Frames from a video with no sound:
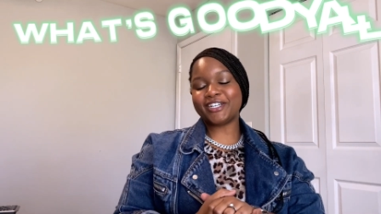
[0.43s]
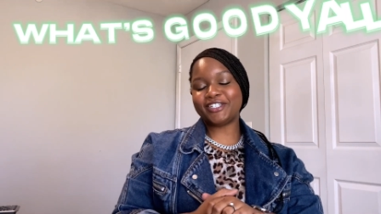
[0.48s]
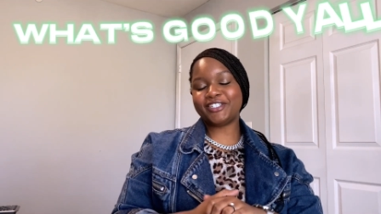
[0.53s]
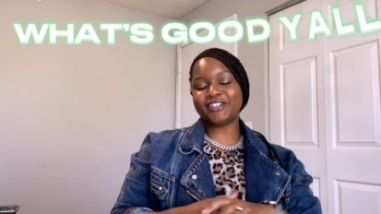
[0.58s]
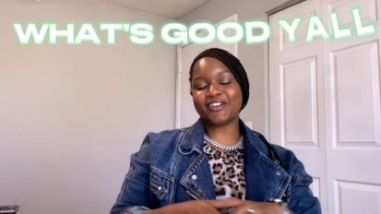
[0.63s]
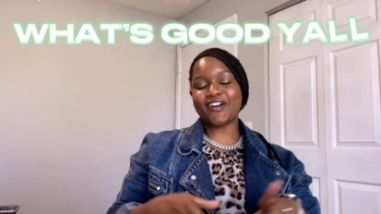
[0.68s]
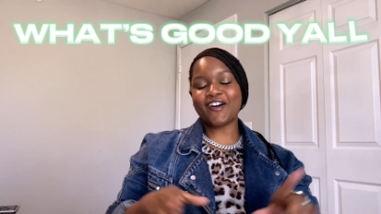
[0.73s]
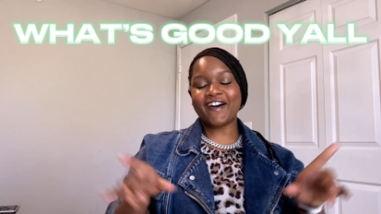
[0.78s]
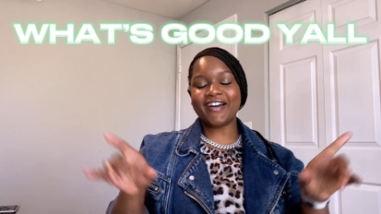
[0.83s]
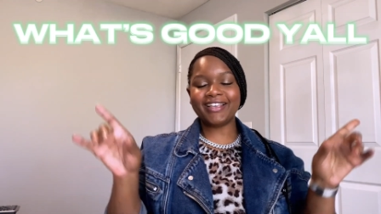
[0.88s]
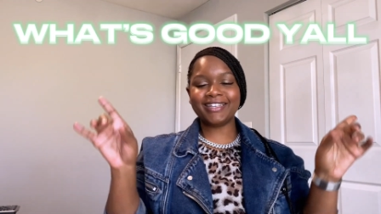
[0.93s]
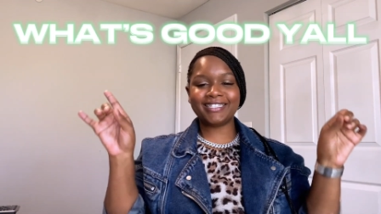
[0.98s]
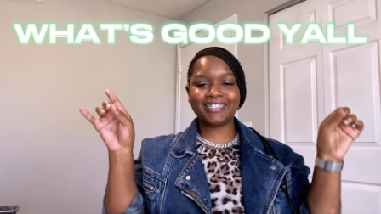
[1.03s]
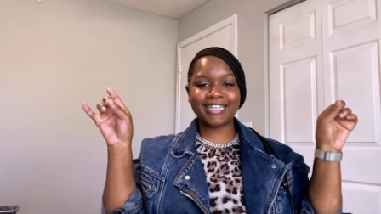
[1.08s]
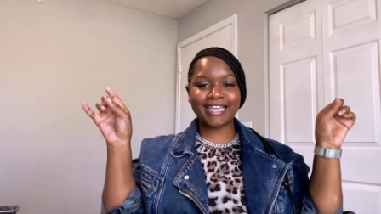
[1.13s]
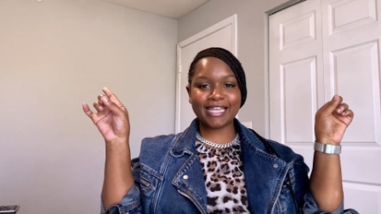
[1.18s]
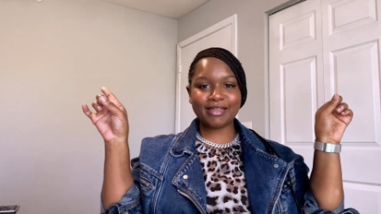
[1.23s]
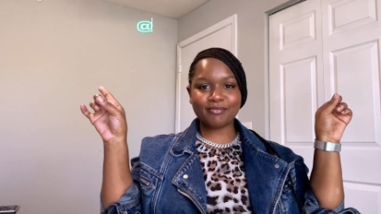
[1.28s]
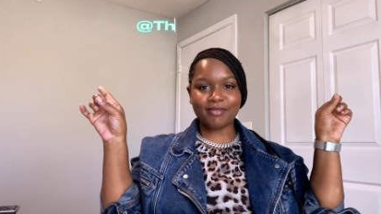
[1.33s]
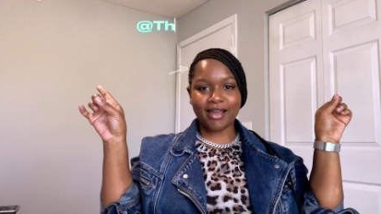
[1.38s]
y'all, it's the
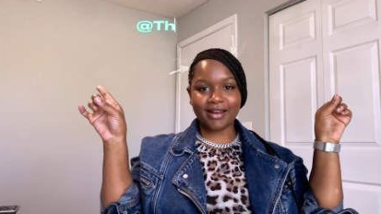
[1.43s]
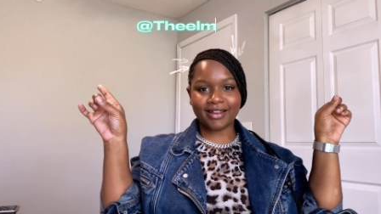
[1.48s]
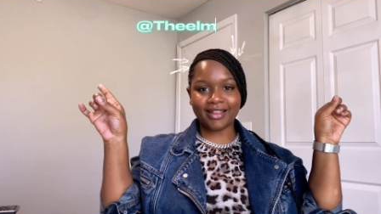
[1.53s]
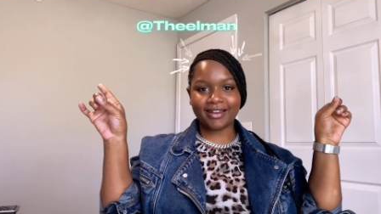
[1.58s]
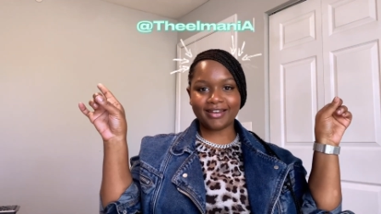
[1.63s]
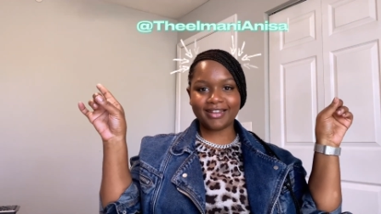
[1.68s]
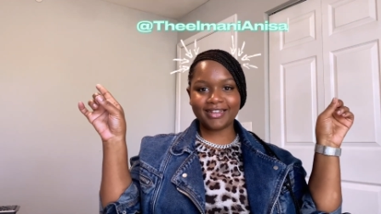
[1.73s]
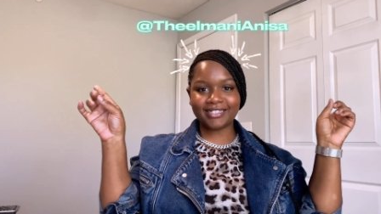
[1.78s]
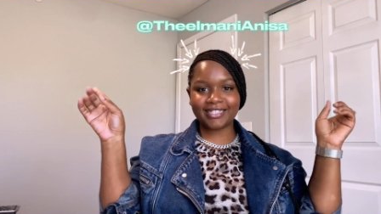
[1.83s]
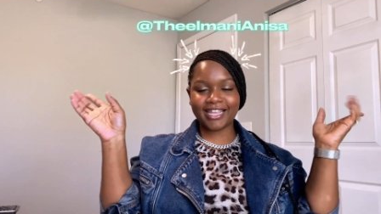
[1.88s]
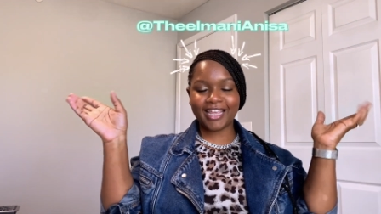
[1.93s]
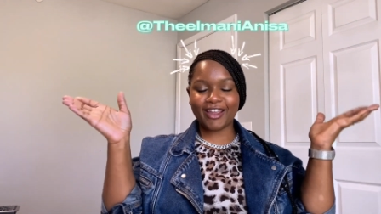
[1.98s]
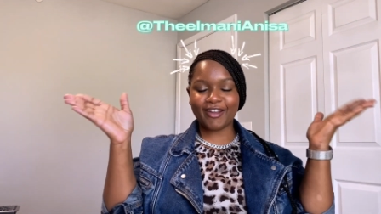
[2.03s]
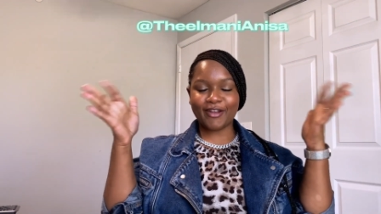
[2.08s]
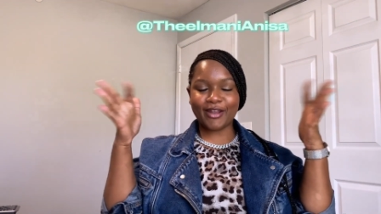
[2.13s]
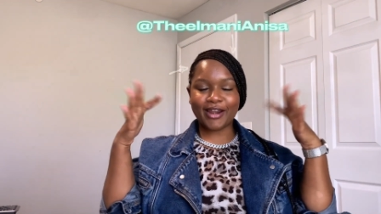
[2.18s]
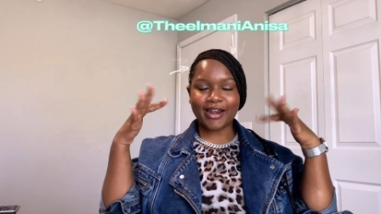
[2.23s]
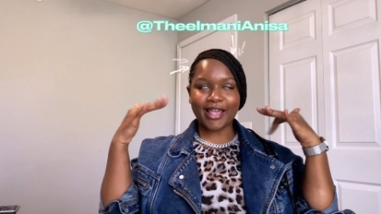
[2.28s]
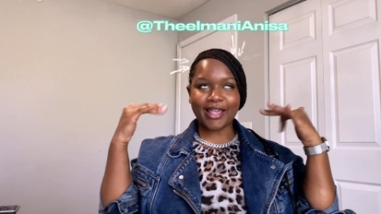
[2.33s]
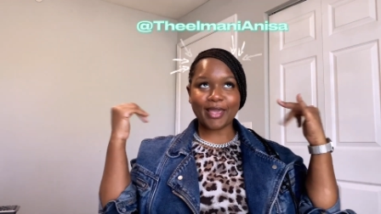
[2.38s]
Imani and Nisa here,
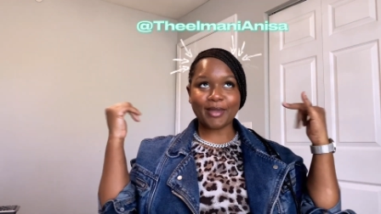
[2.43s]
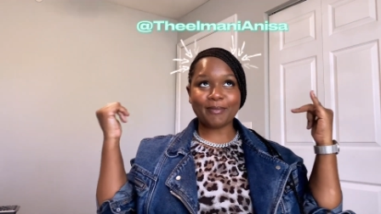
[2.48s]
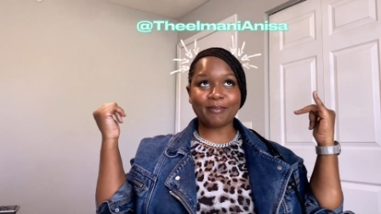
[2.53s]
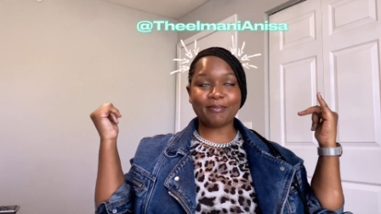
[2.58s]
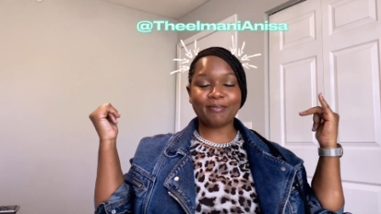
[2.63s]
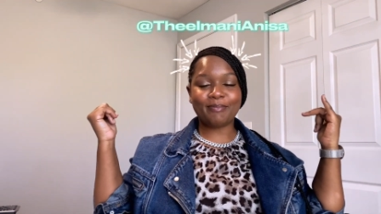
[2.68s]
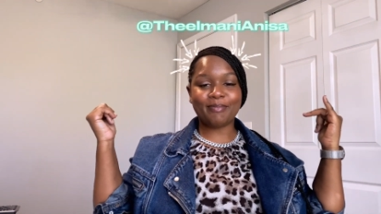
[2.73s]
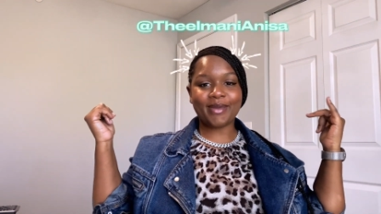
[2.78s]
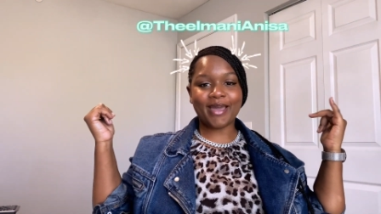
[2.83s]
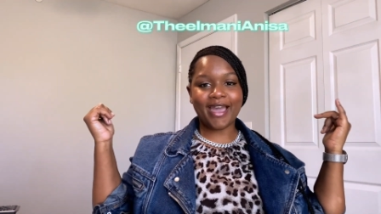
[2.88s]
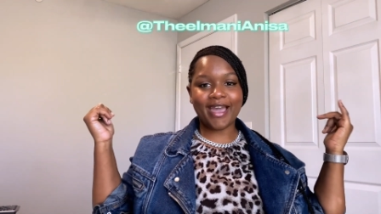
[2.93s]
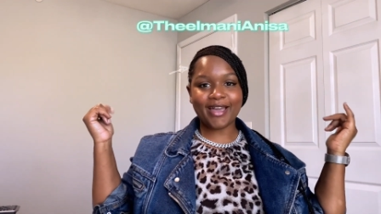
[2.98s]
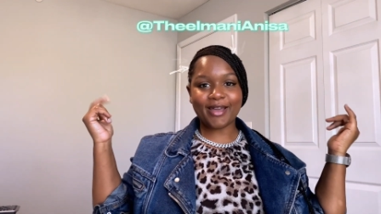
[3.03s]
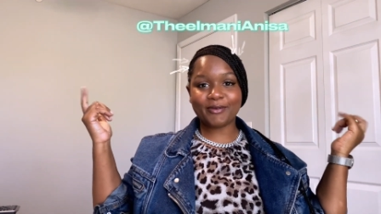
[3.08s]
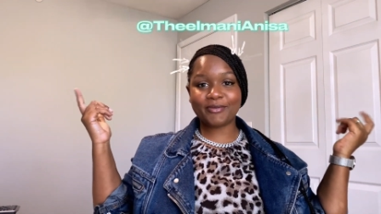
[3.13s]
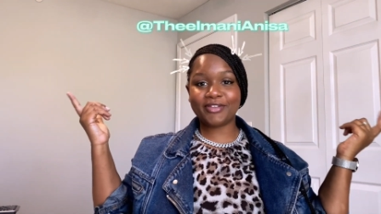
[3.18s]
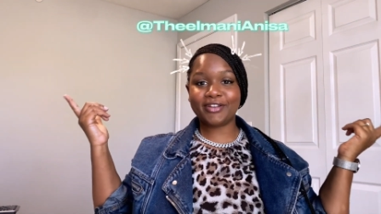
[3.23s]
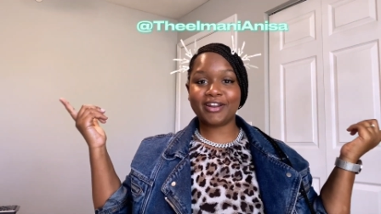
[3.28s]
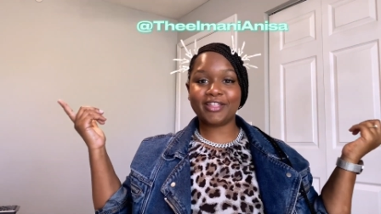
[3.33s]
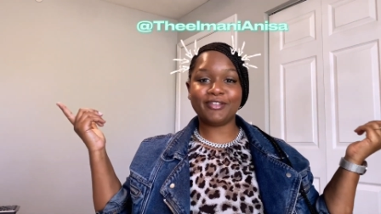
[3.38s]
and I am back
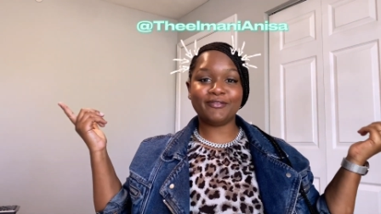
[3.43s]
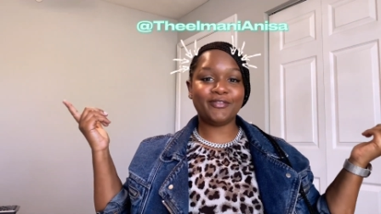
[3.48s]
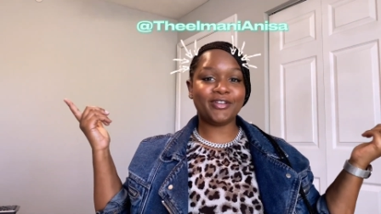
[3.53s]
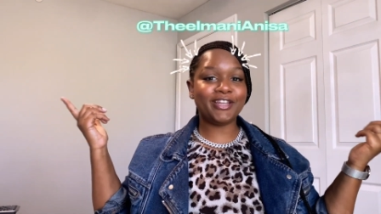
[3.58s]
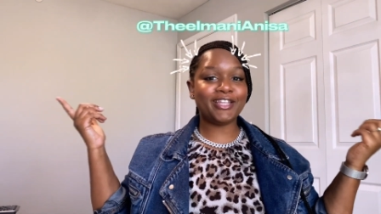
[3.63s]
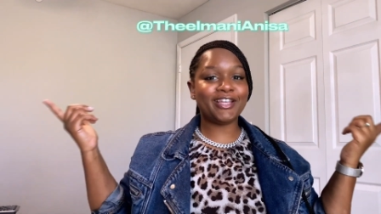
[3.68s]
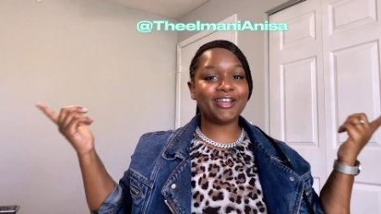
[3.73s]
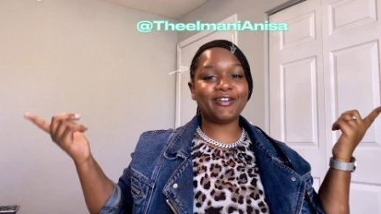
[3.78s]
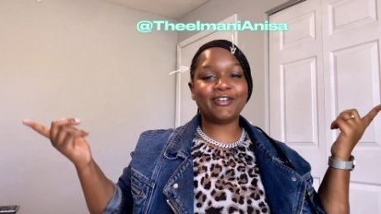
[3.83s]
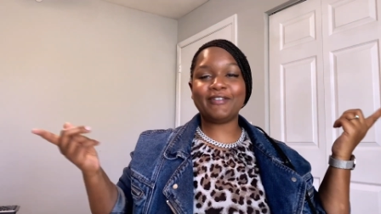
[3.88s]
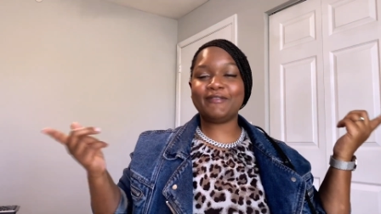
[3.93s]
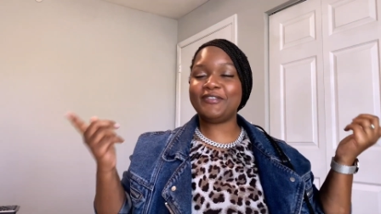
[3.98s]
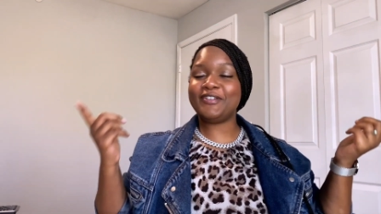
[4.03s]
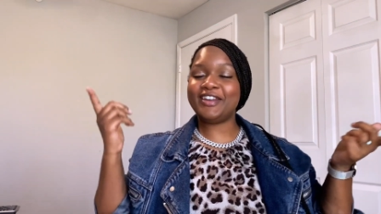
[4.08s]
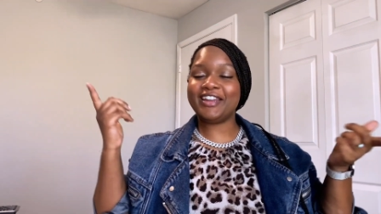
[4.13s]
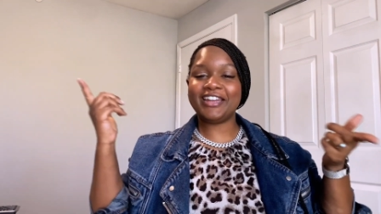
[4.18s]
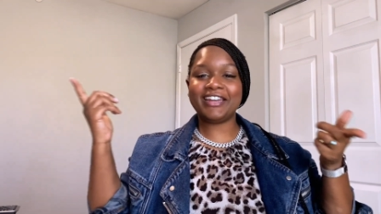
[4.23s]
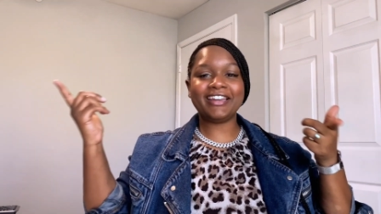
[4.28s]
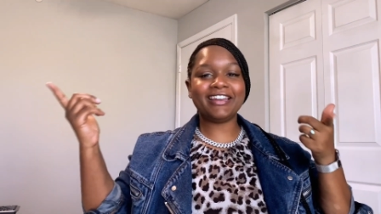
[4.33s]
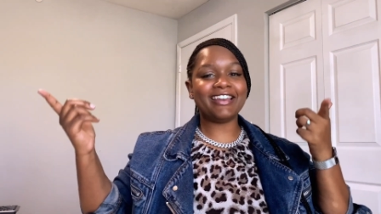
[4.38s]
with another video. If you
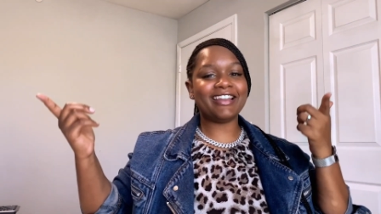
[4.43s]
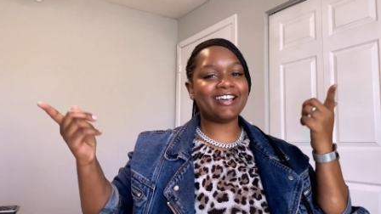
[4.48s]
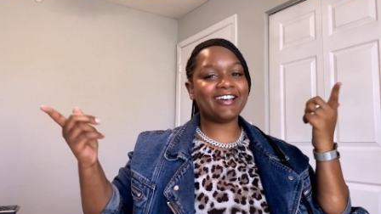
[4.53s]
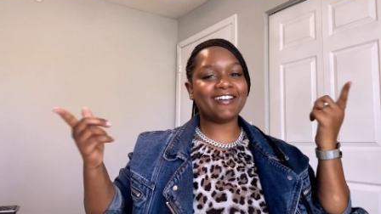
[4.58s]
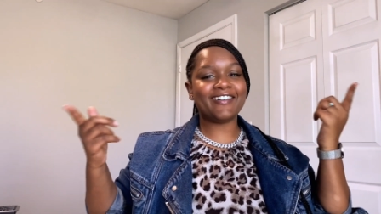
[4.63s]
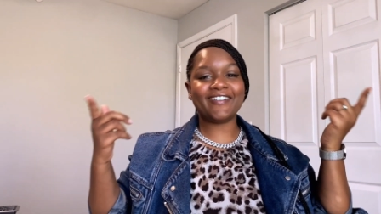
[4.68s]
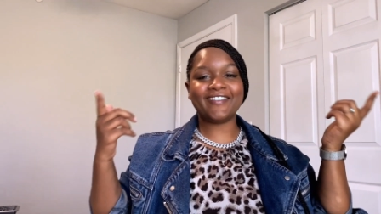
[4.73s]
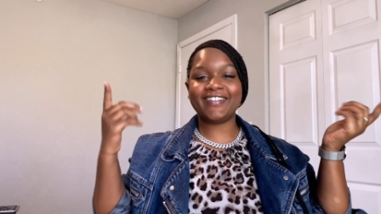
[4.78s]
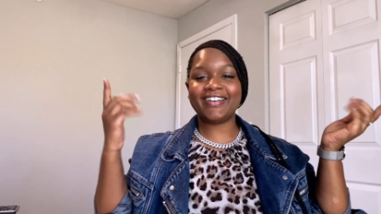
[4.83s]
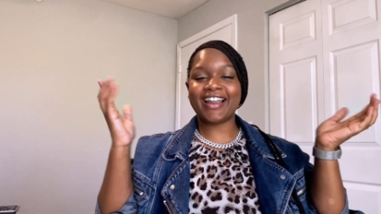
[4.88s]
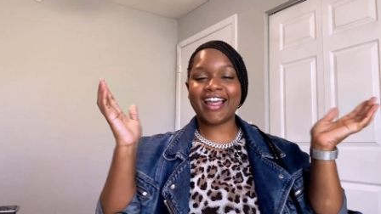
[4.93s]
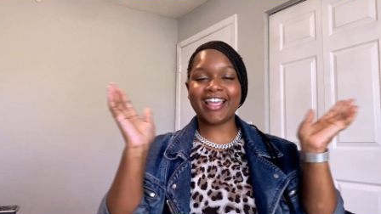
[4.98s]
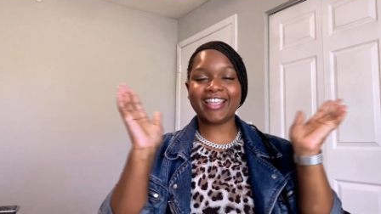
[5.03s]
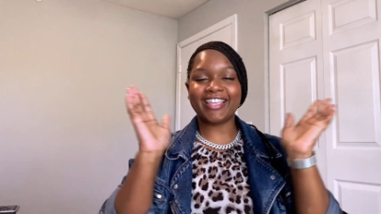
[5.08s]
didn't know, now